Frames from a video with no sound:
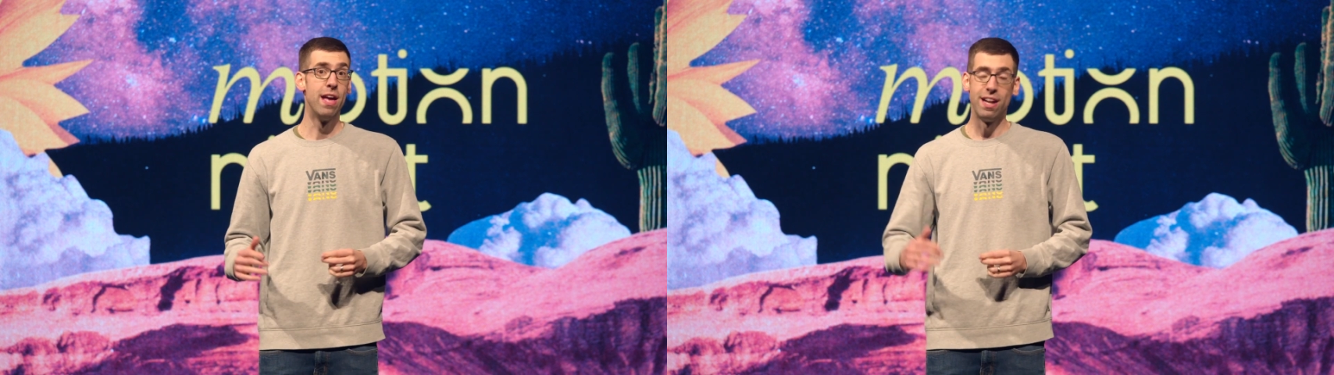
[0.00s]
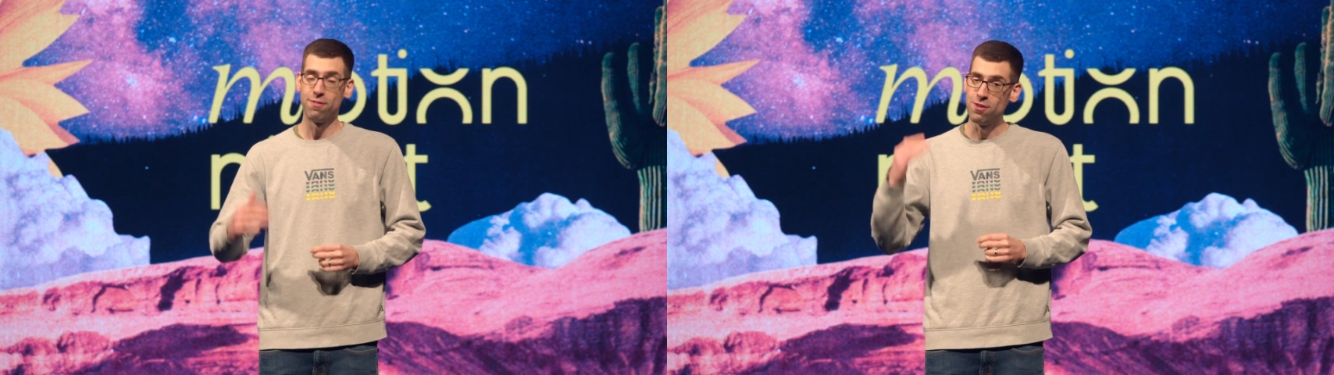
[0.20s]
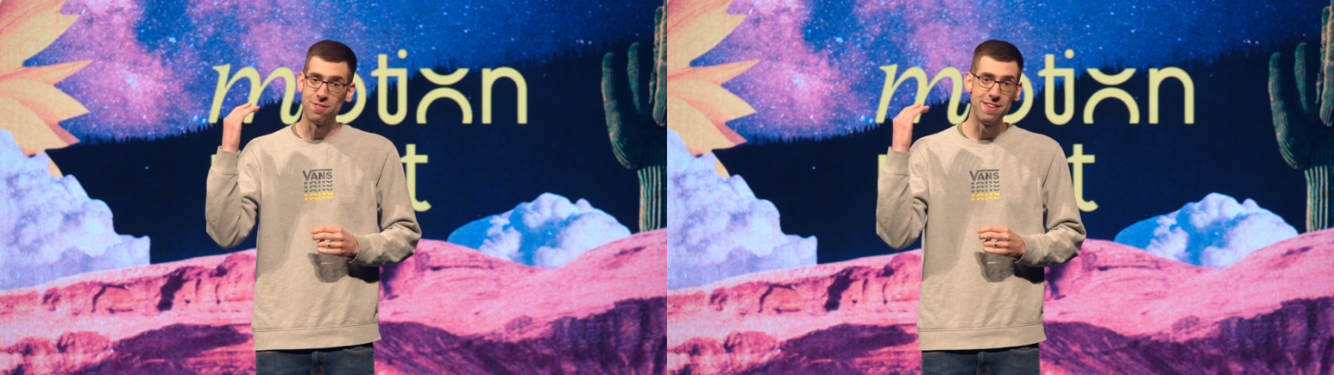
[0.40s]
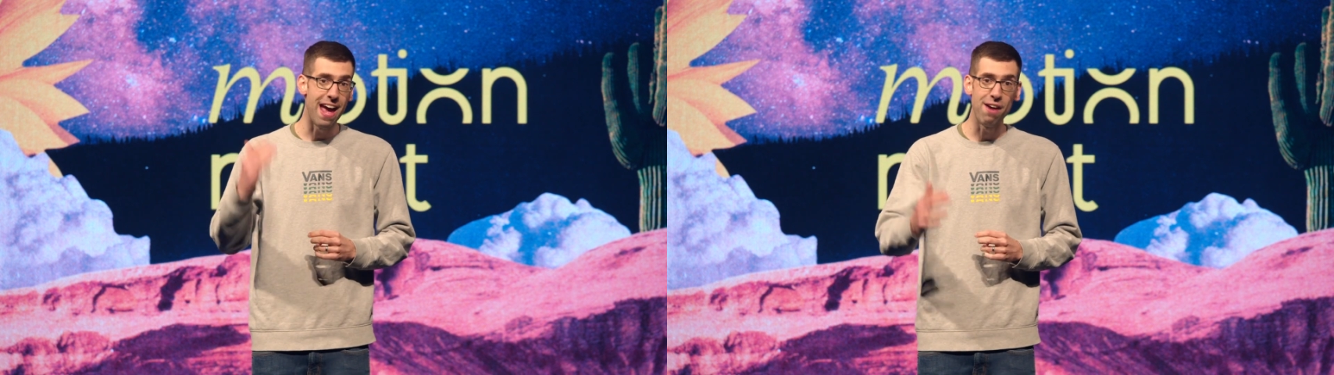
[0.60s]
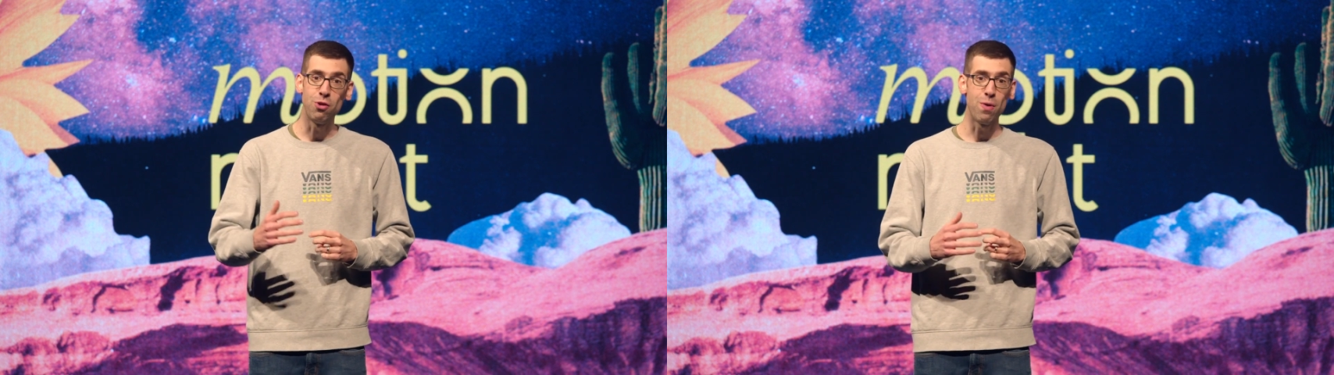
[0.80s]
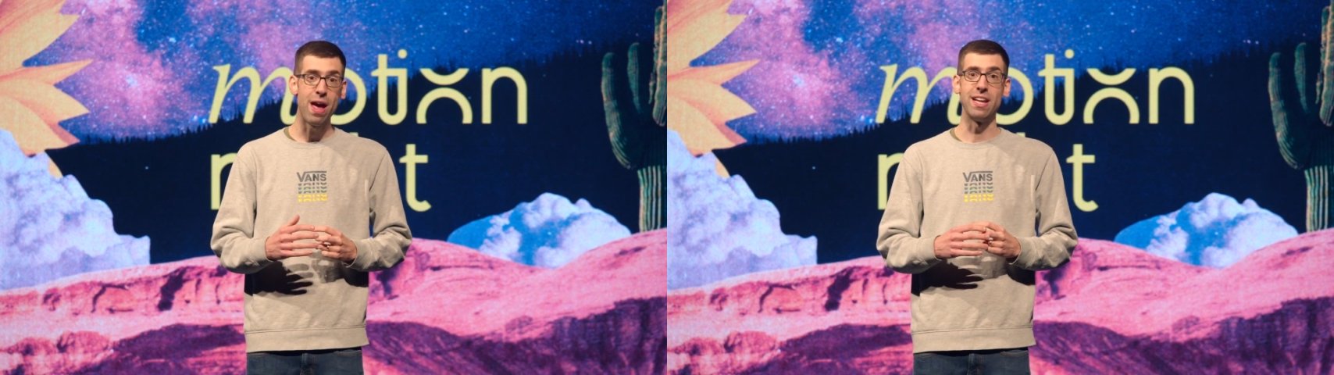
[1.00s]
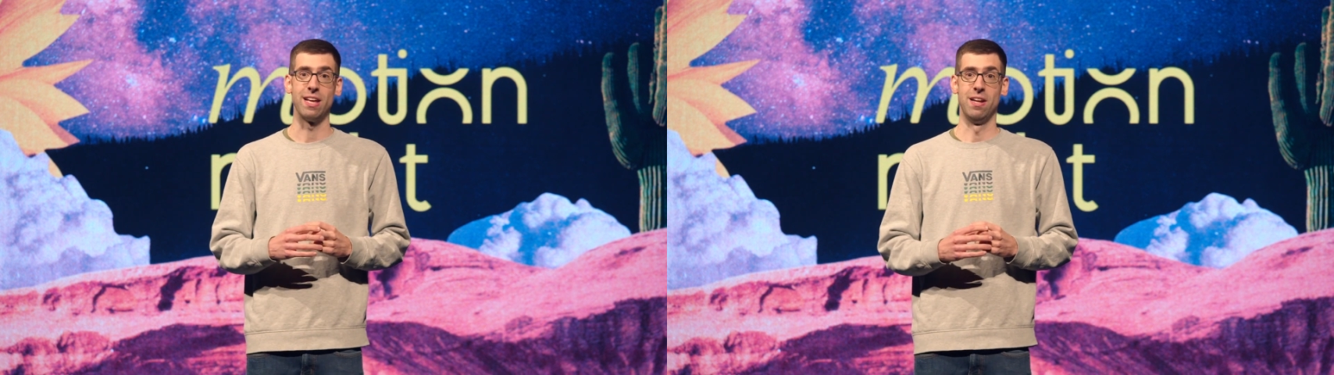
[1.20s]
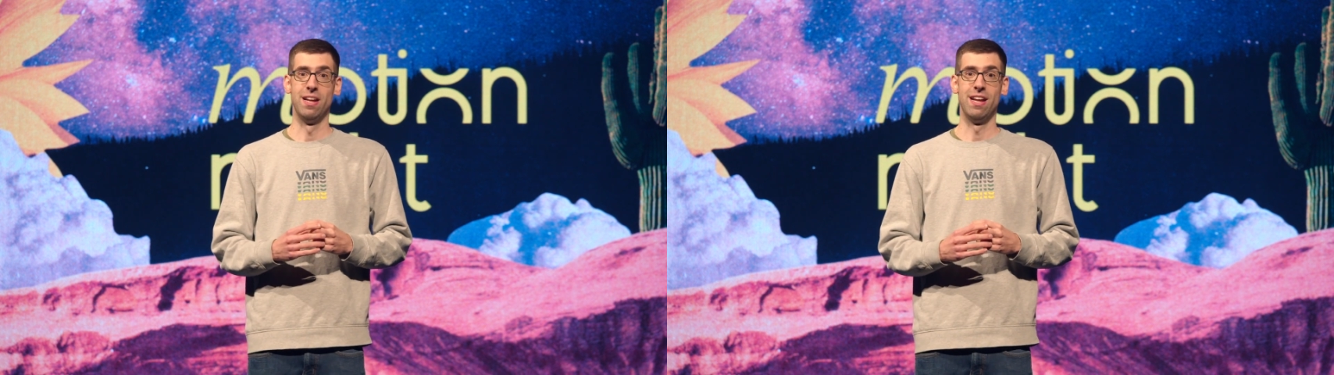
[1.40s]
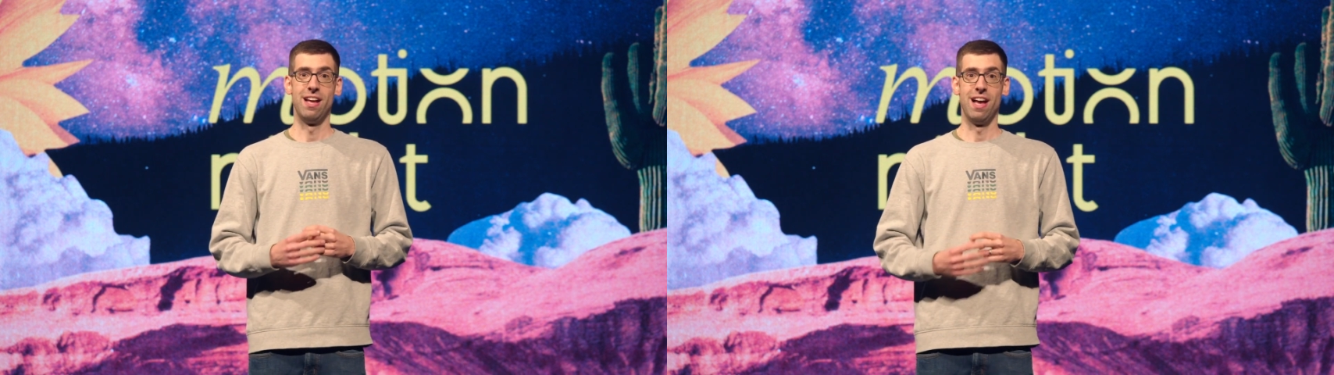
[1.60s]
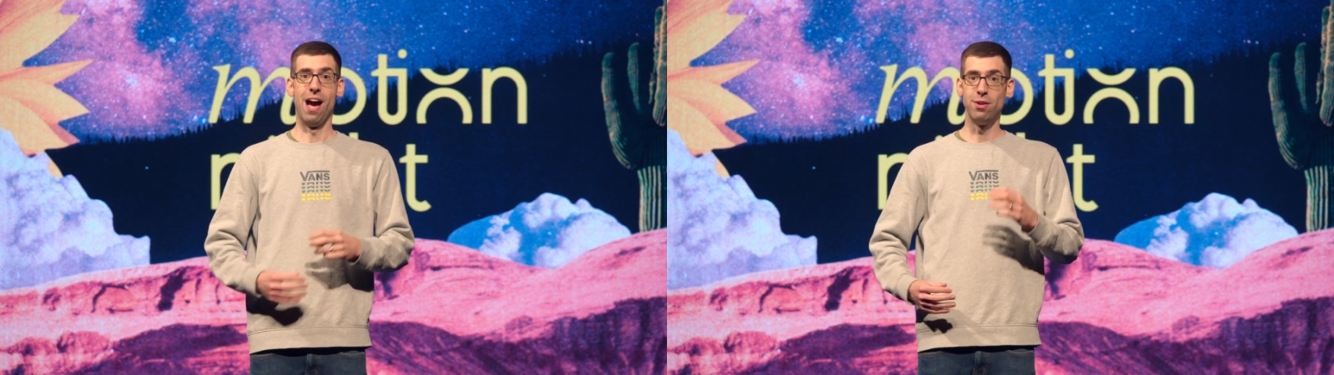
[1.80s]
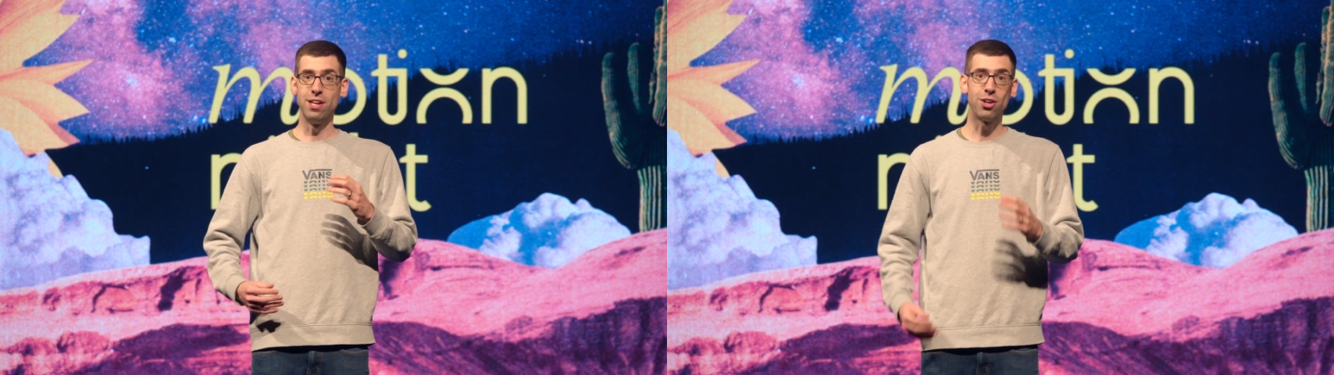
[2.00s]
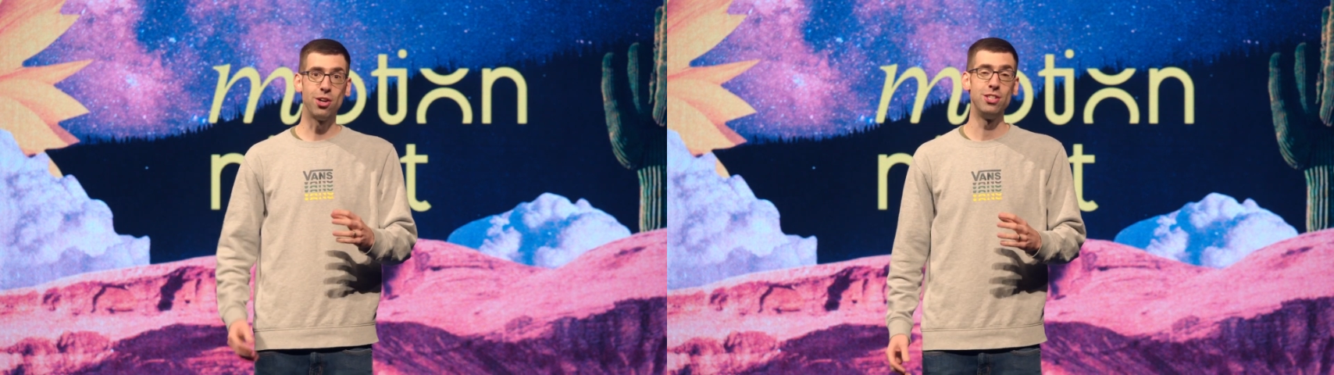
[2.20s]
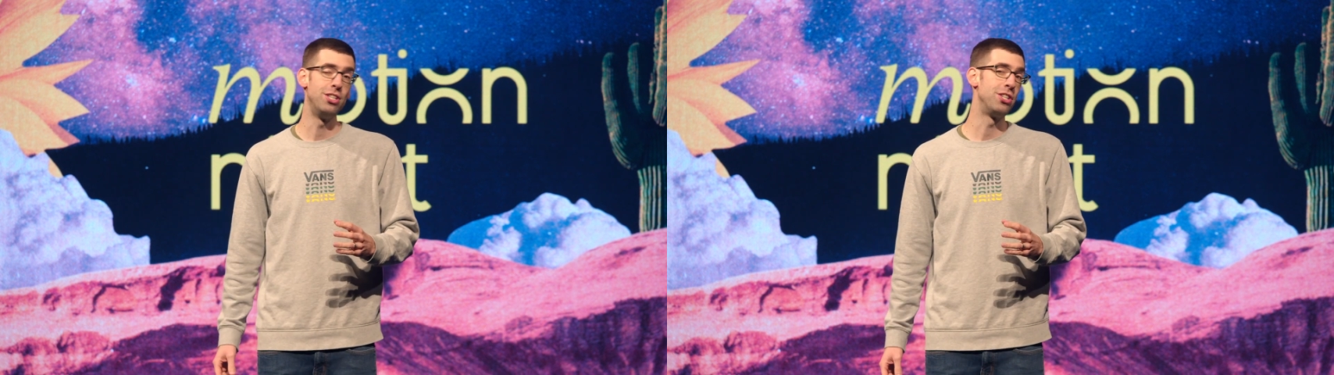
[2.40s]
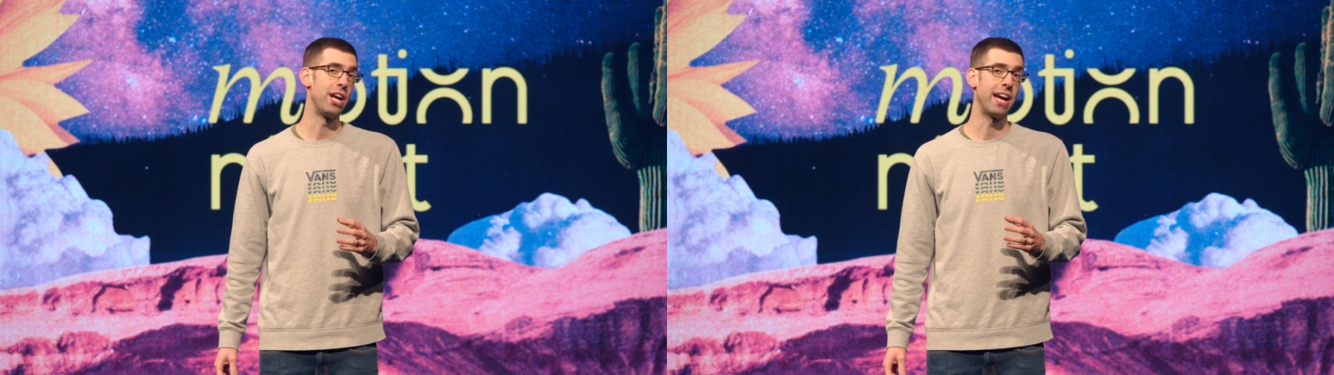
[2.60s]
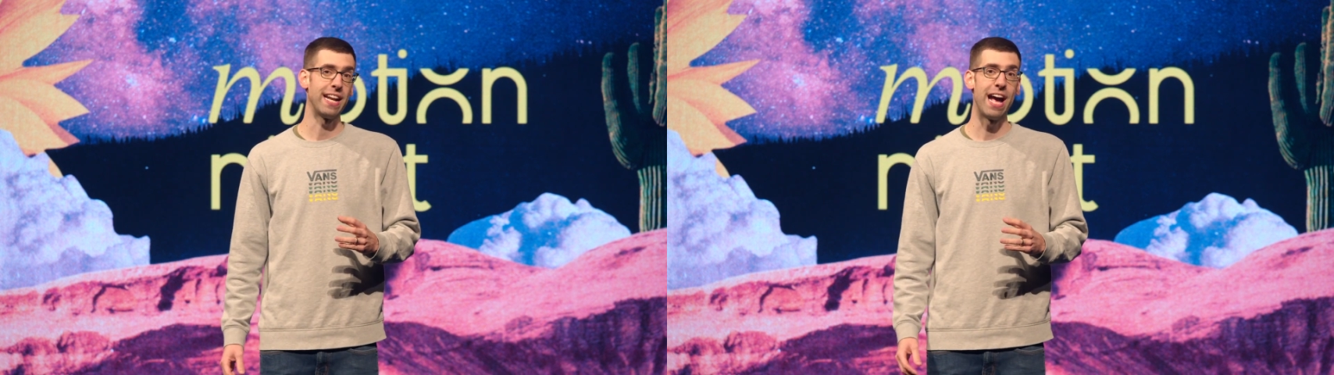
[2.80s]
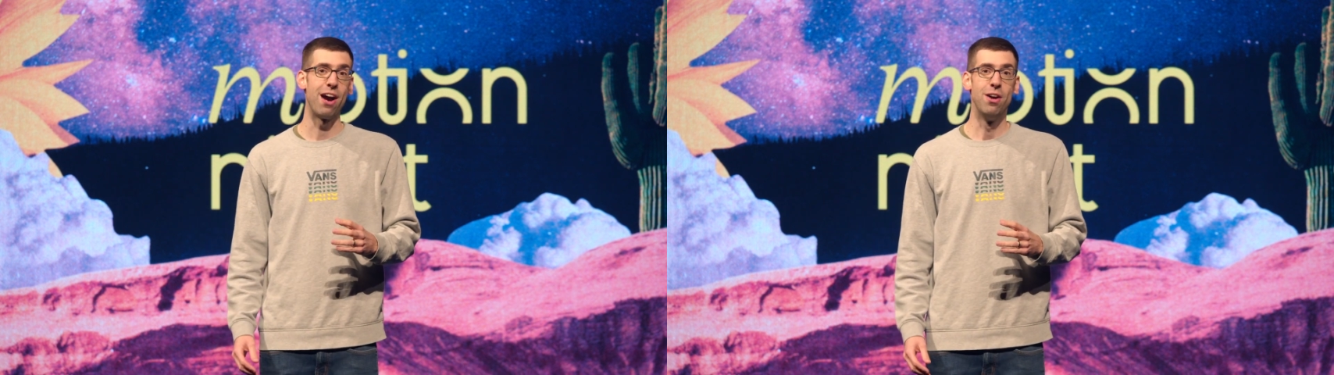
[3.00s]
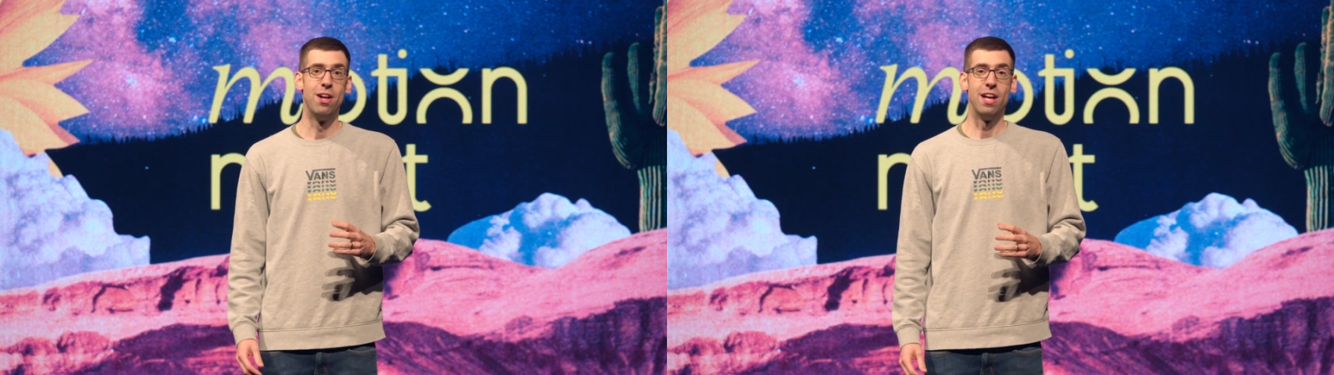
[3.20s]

And if you've never read it, I would encourage you to check it out.